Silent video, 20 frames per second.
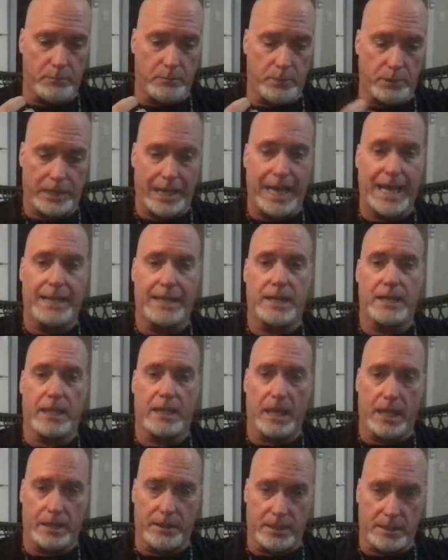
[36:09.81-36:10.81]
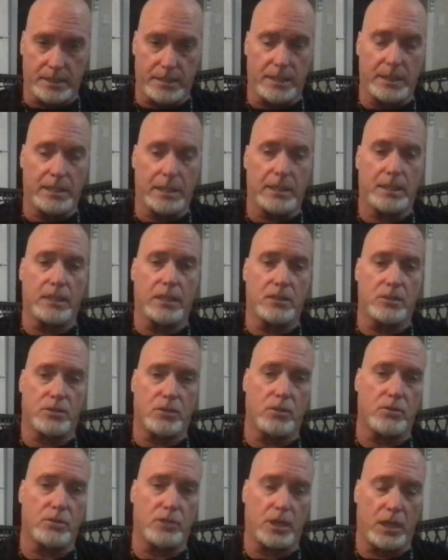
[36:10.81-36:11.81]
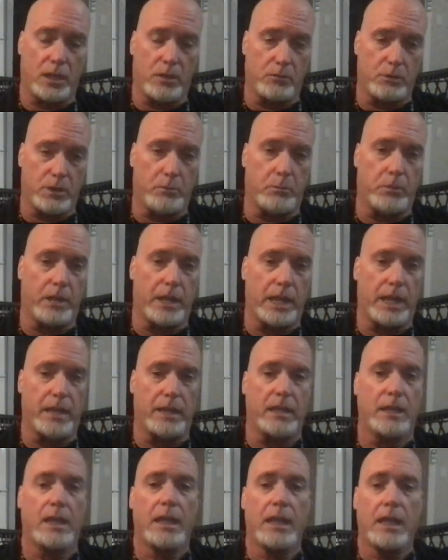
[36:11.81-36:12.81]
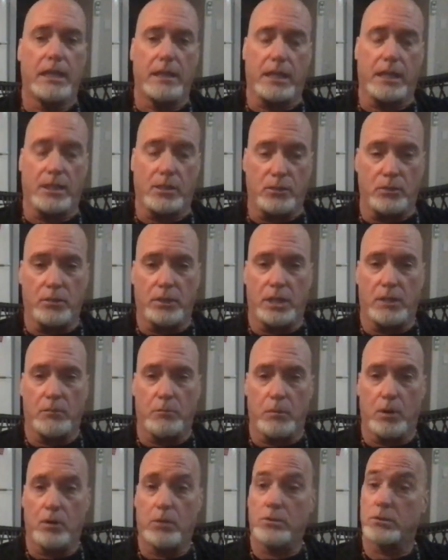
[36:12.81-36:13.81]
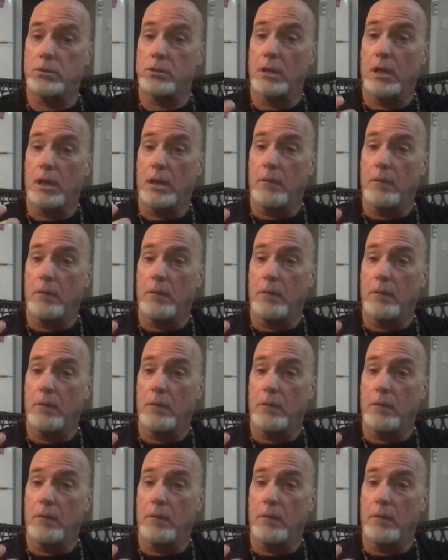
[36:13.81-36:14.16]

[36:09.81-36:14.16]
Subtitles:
planet and the deity associated with the planet that you need most,